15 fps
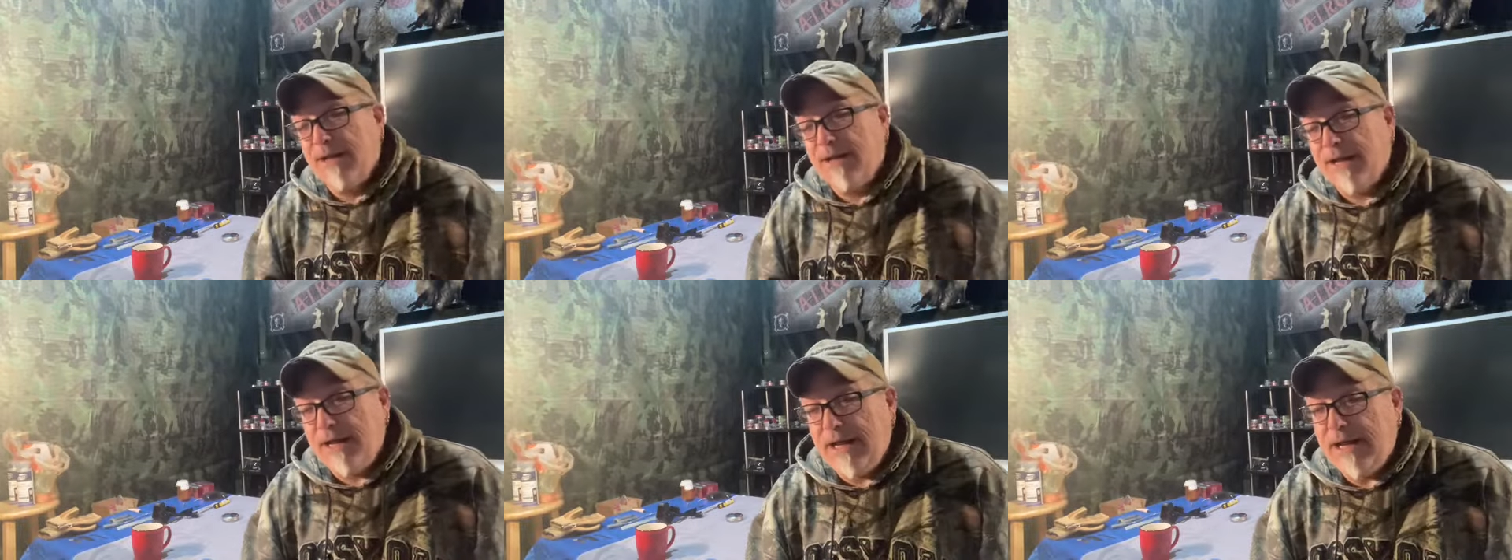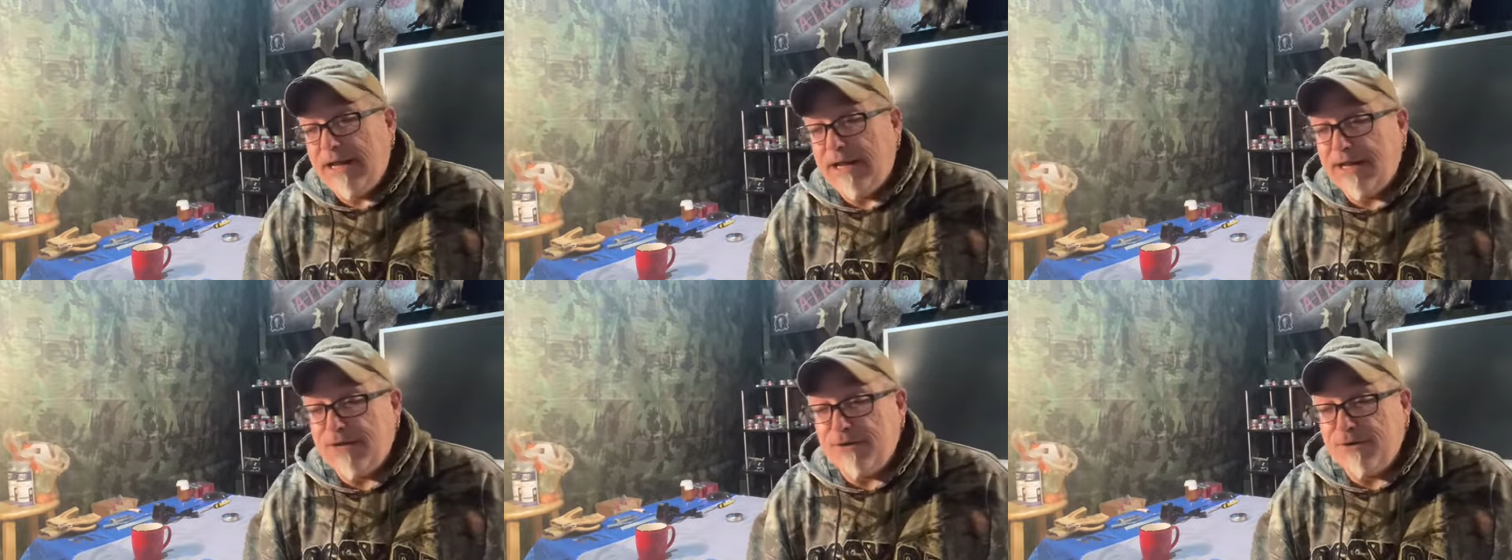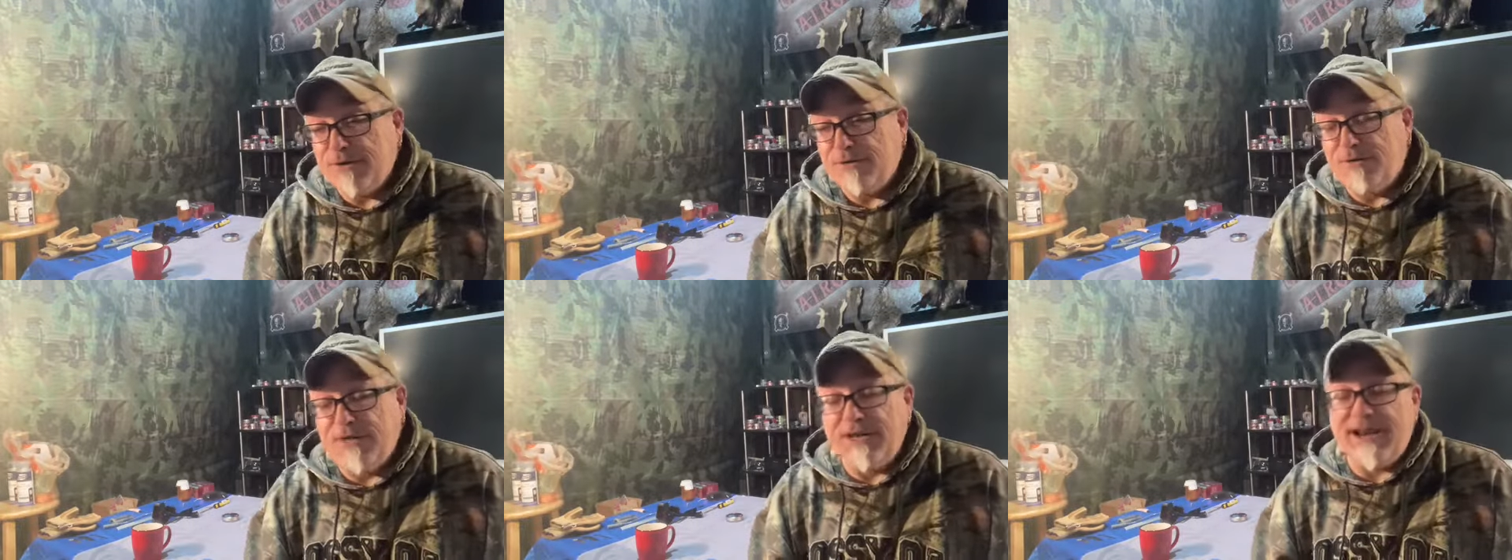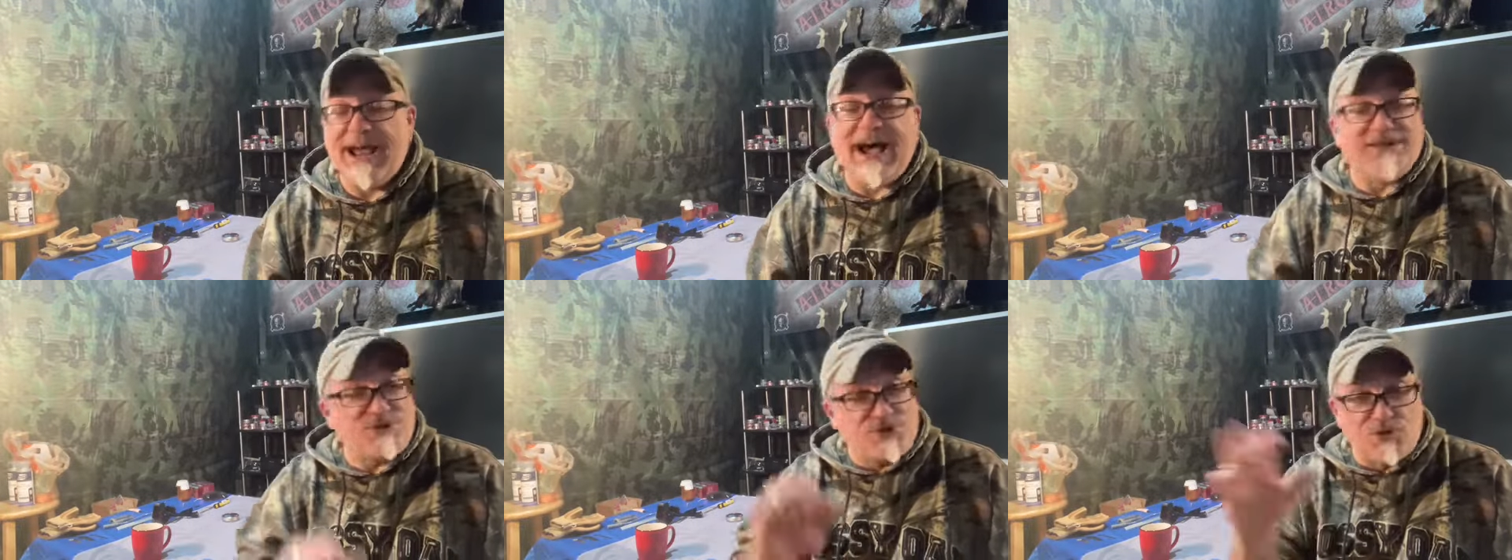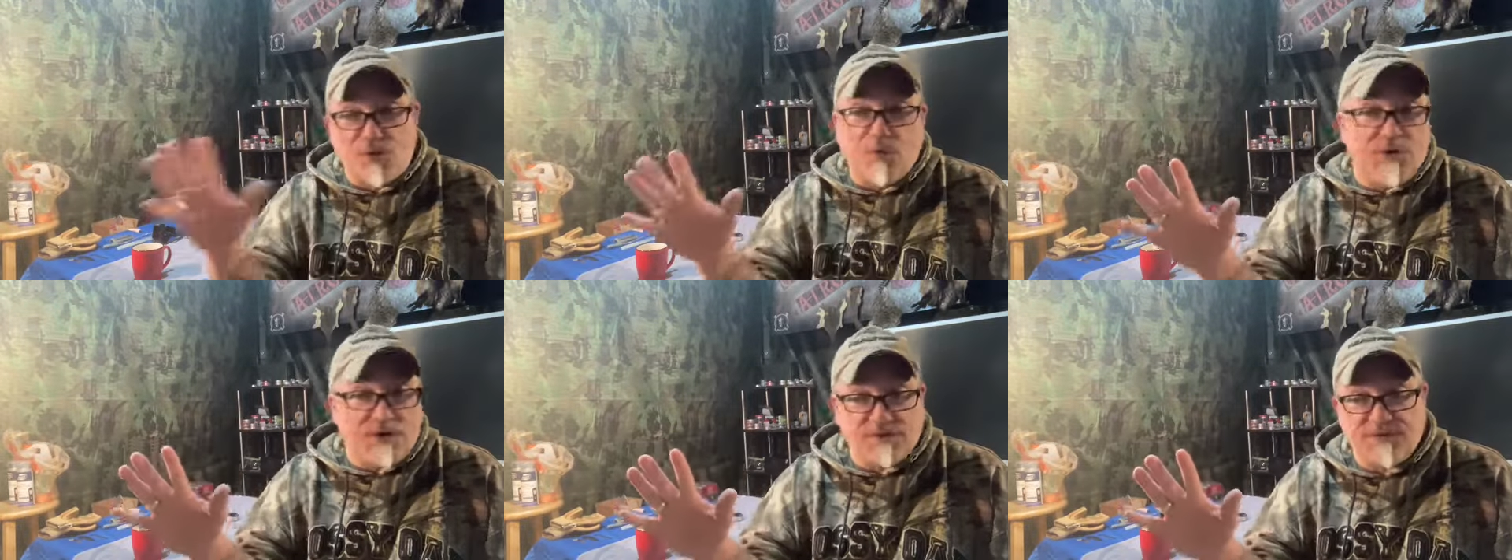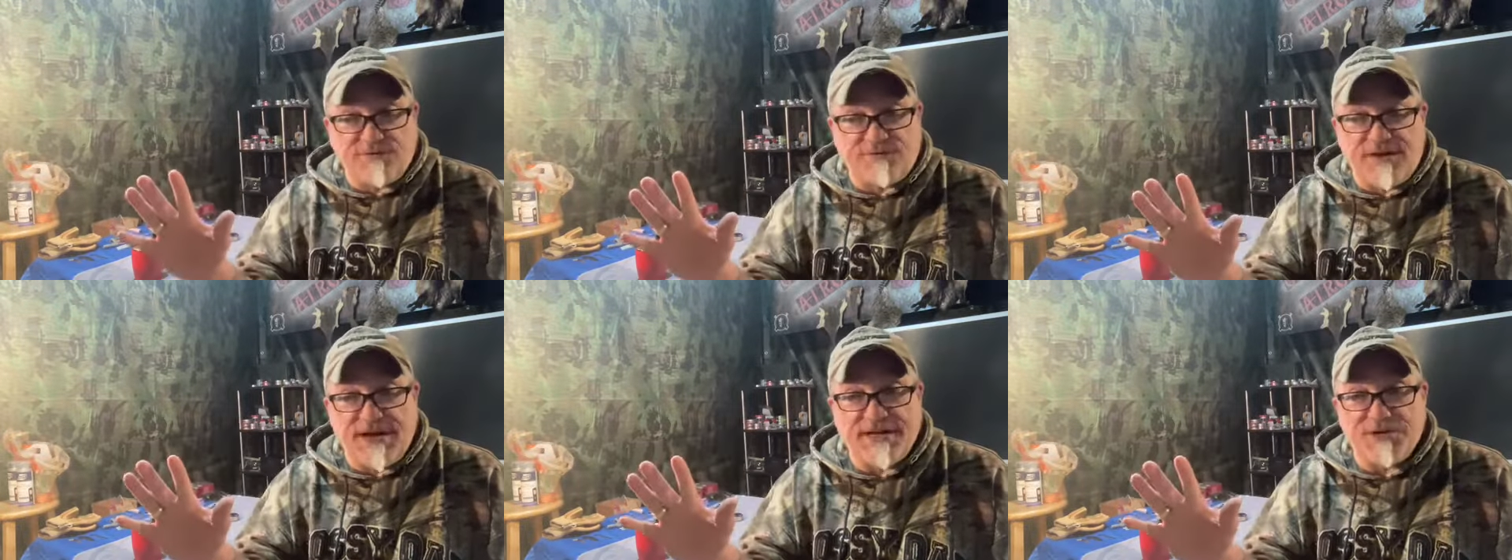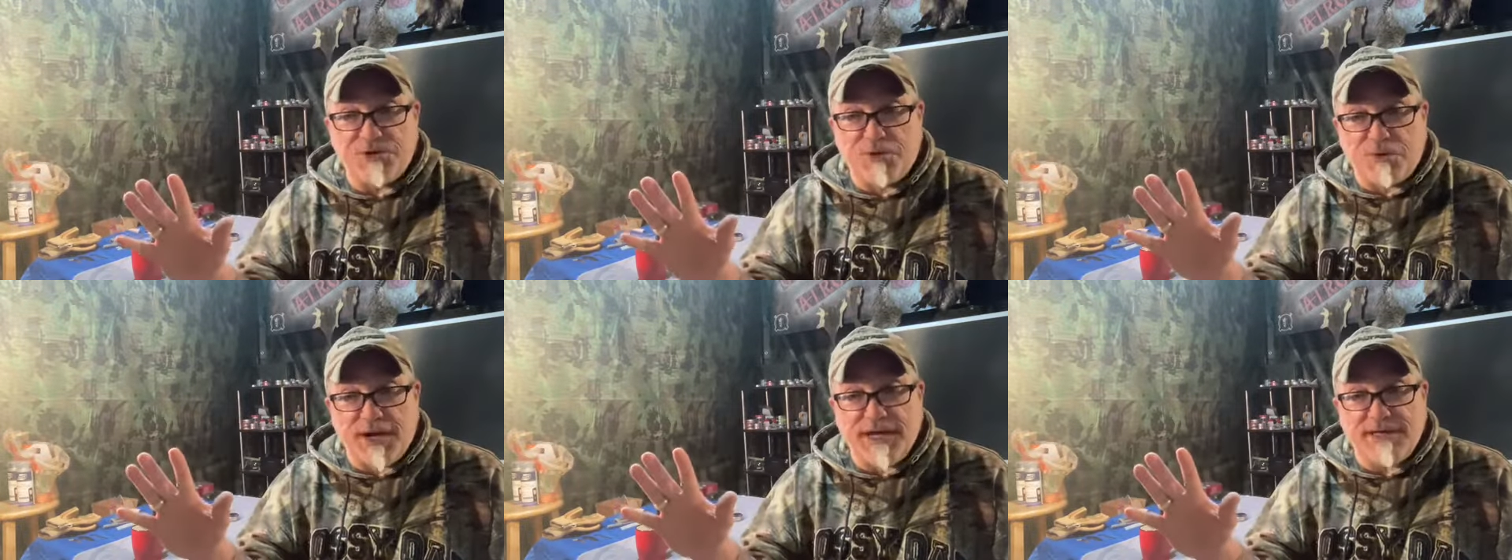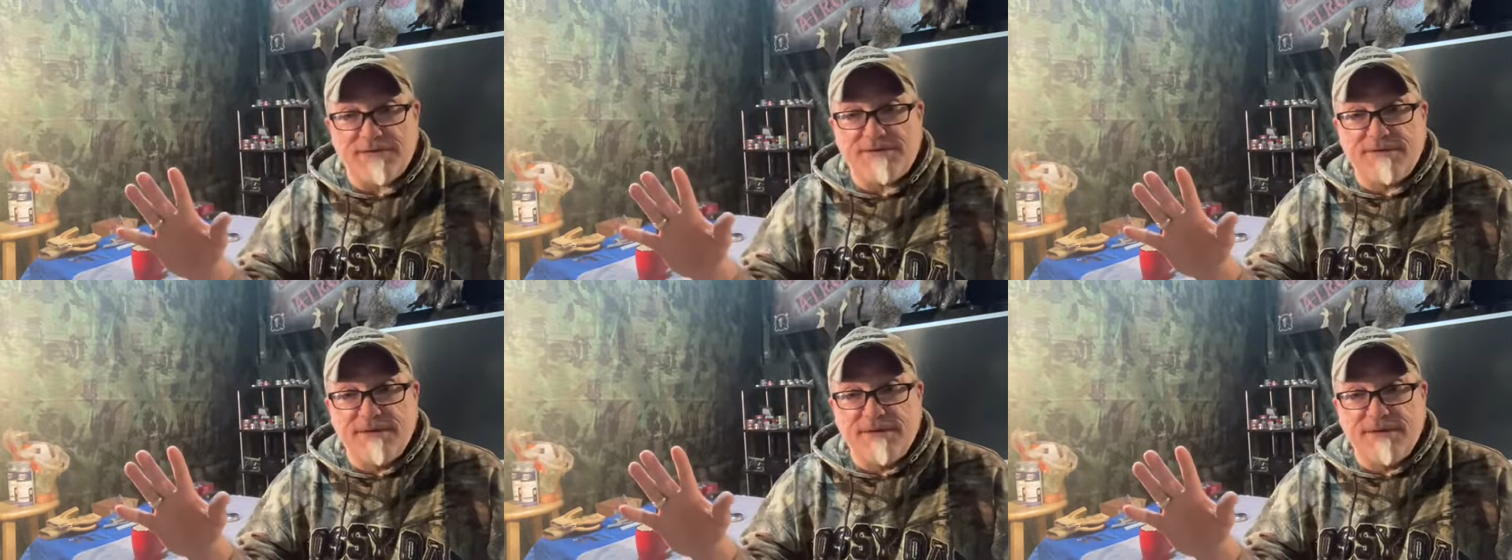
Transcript: and the not so well defined grain